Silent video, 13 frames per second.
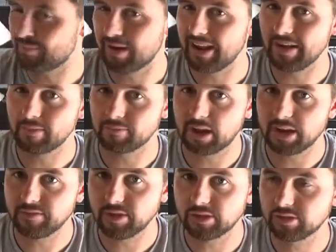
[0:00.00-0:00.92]
probably have for
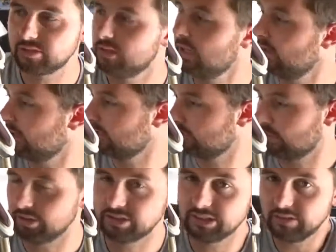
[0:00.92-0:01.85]
5 years, and it looks
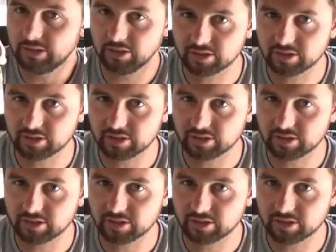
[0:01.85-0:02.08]
relatively new.